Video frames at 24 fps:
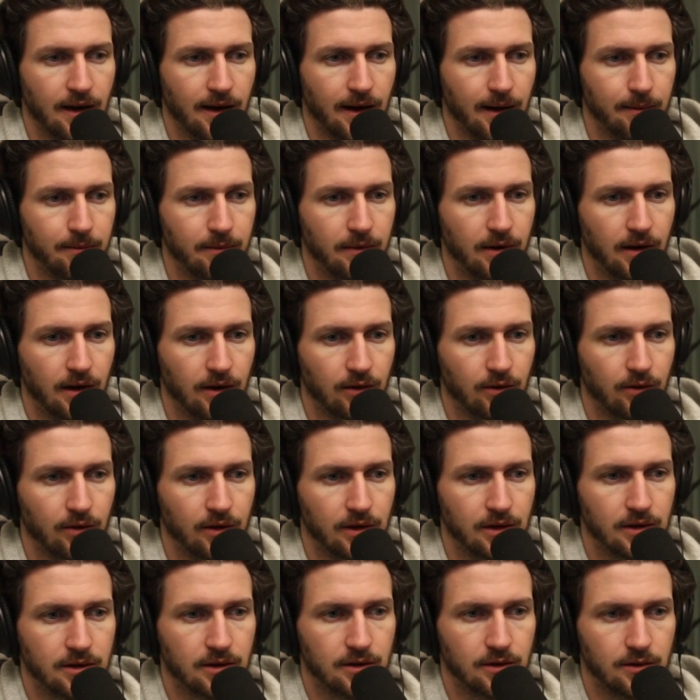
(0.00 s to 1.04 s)
I'm not
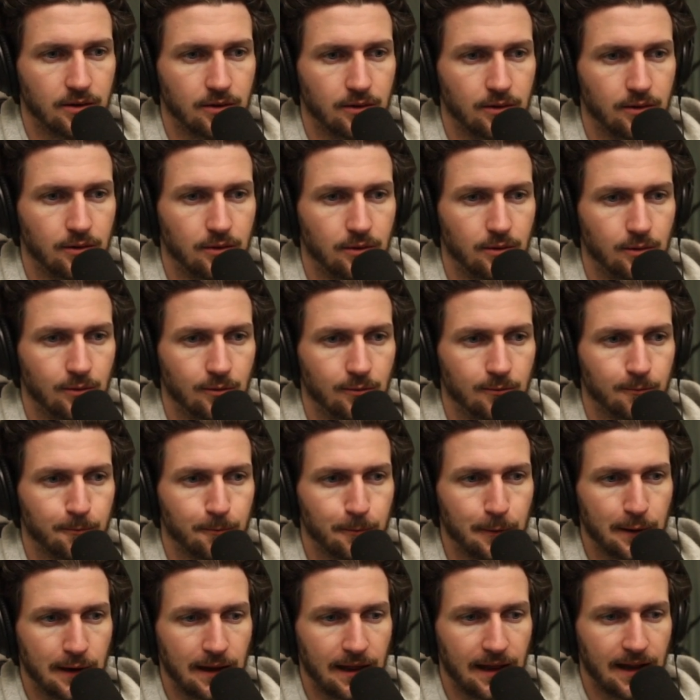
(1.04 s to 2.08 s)
going to
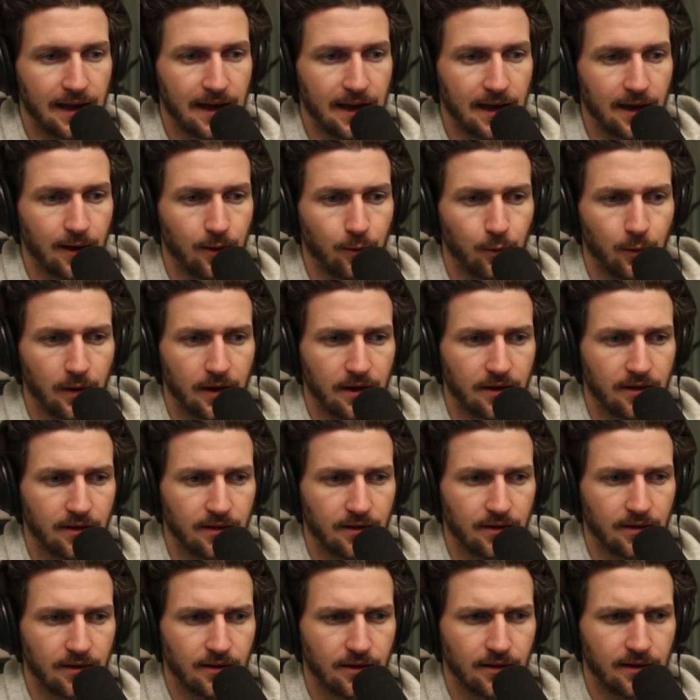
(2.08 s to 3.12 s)
play
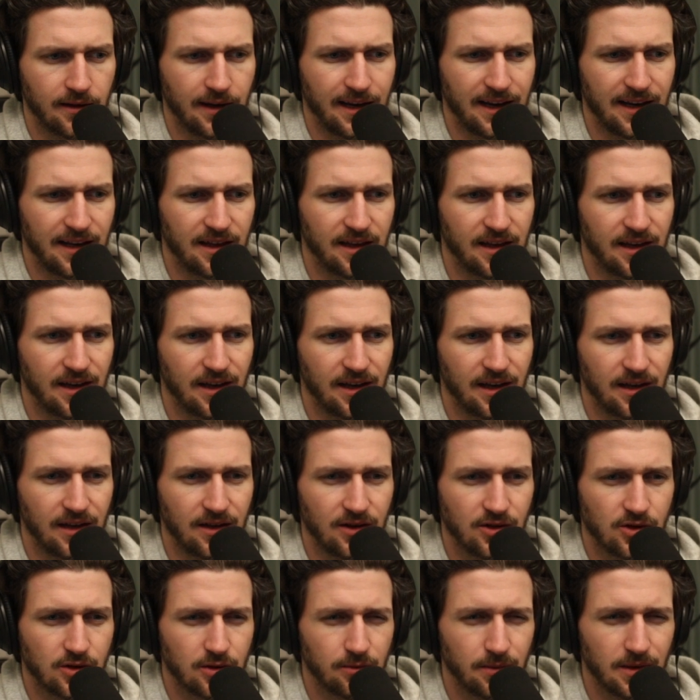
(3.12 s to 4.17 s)
with any of the
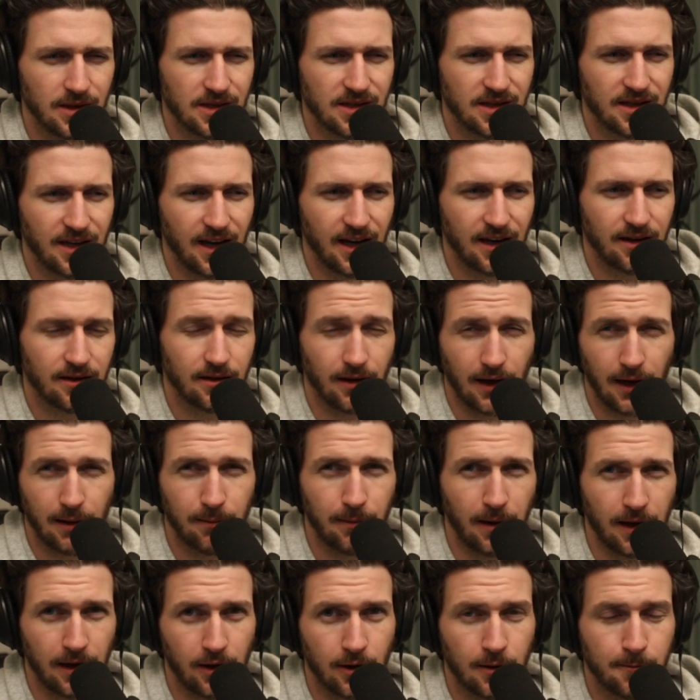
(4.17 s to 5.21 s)
instruments yet. I
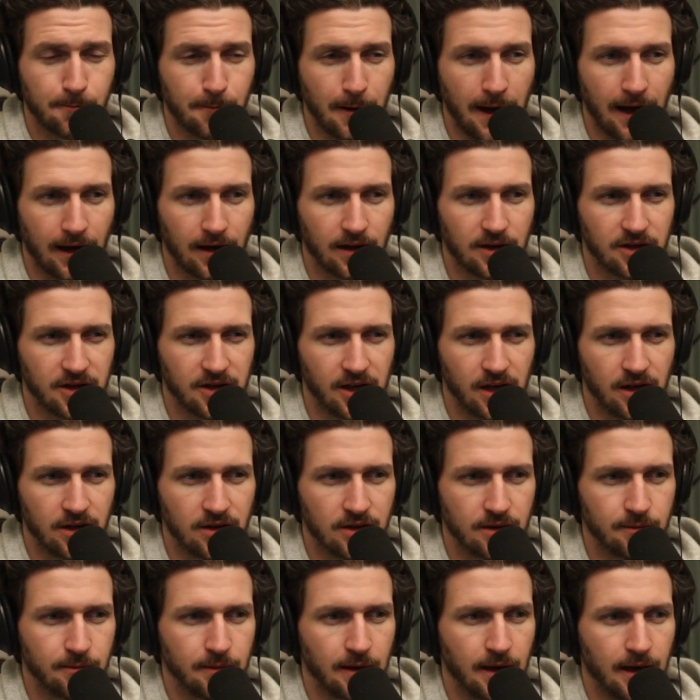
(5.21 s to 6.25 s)
might come back and change
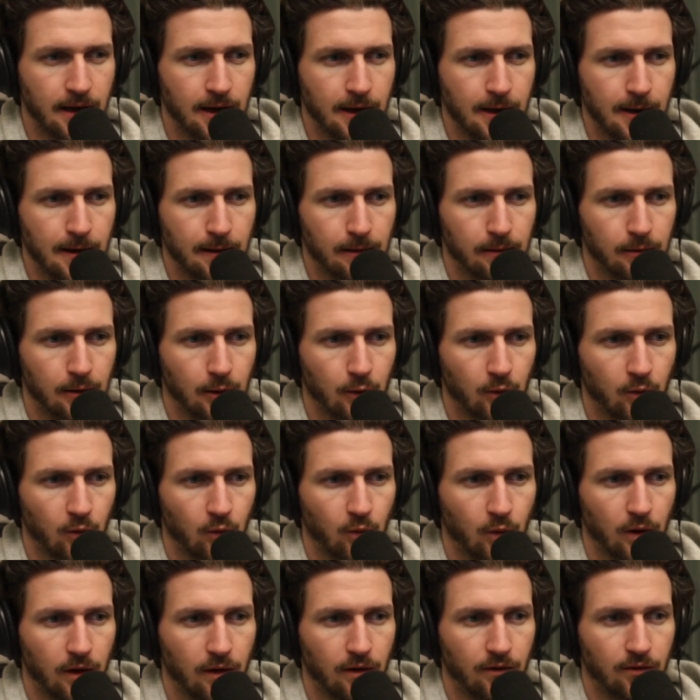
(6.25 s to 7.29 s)
them, but
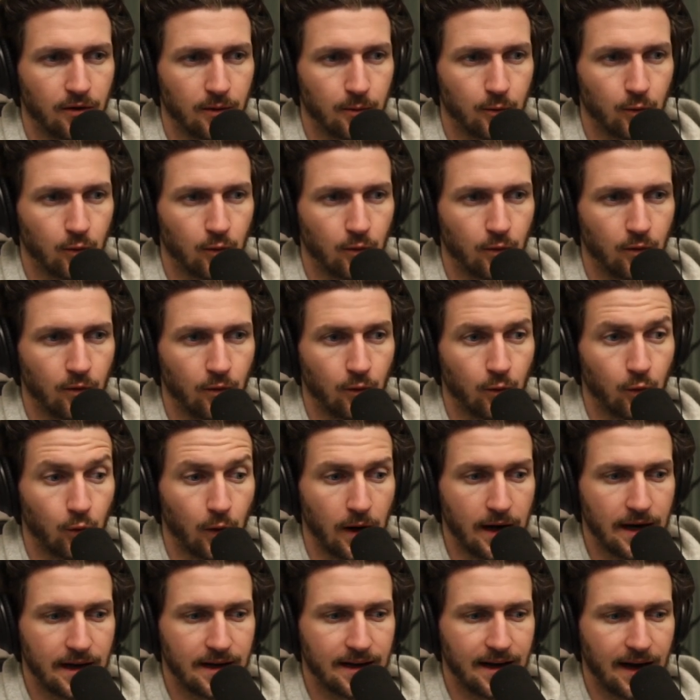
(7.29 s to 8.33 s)
well, from
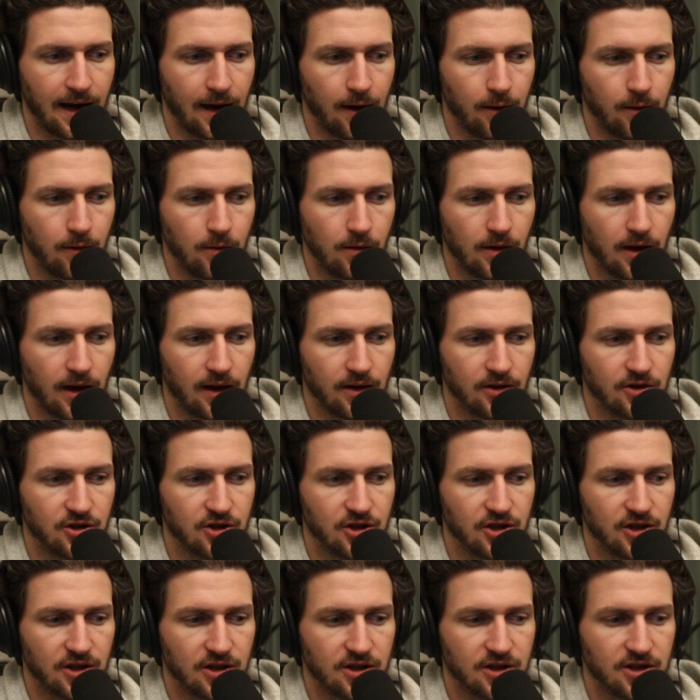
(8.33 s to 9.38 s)
right now, I'll
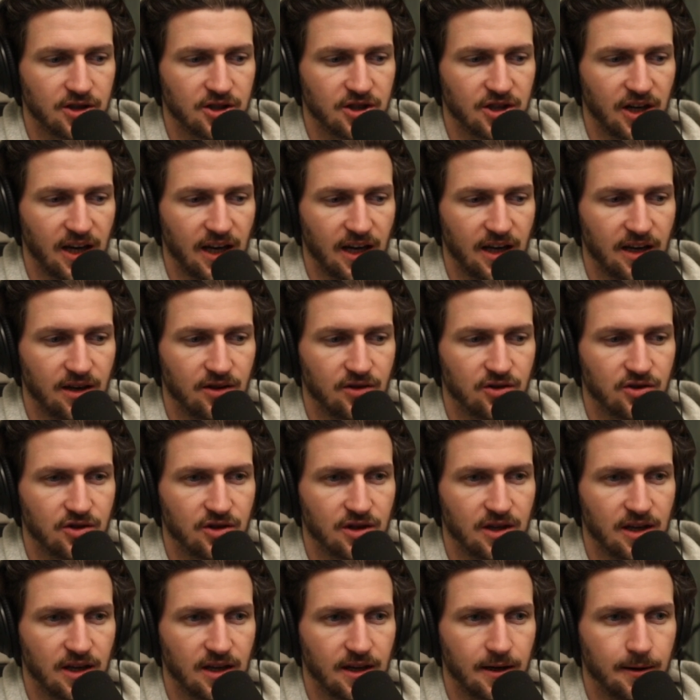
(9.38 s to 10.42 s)
just change
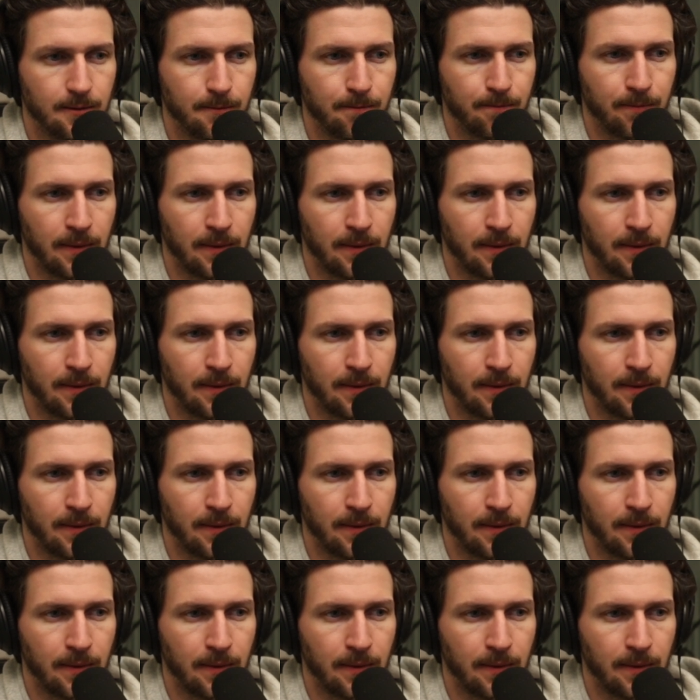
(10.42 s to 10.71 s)
the